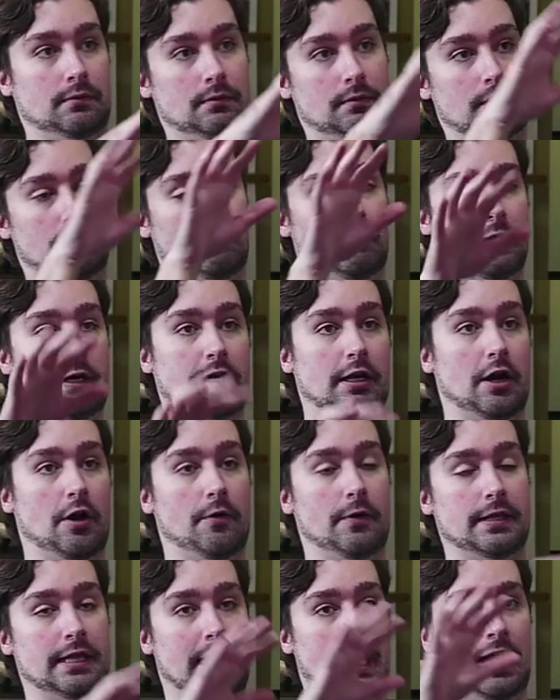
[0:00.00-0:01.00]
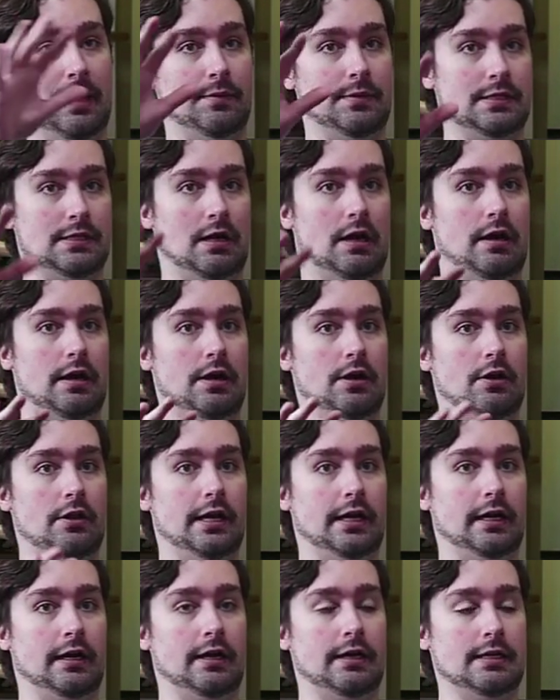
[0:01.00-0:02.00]
Rio and the Amazon and all
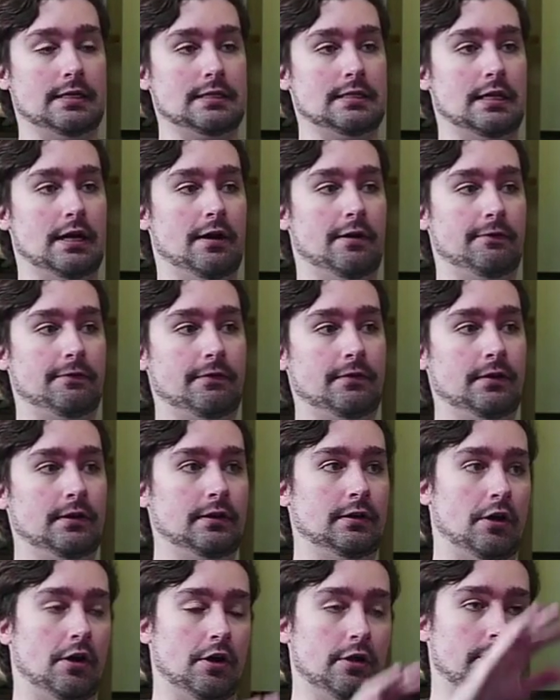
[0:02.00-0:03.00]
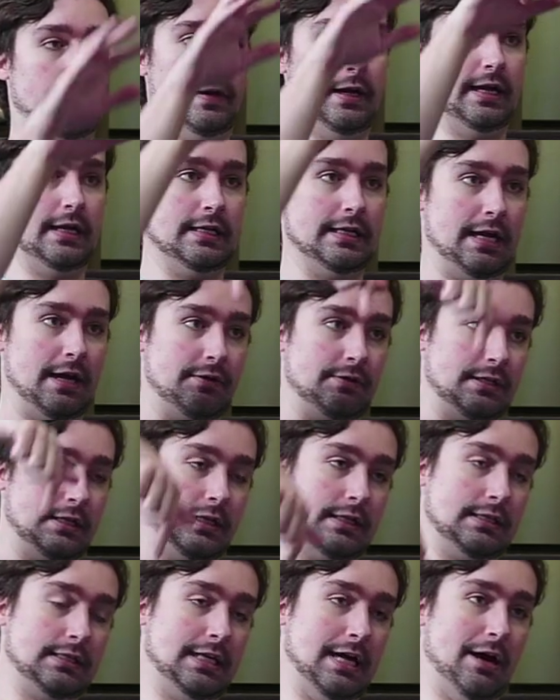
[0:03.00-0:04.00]
that kind of stuff, all the way down to the
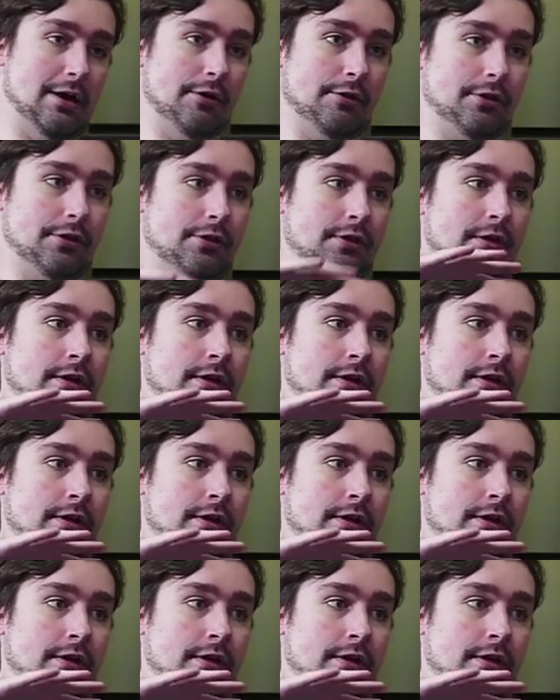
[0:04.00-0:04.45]
south.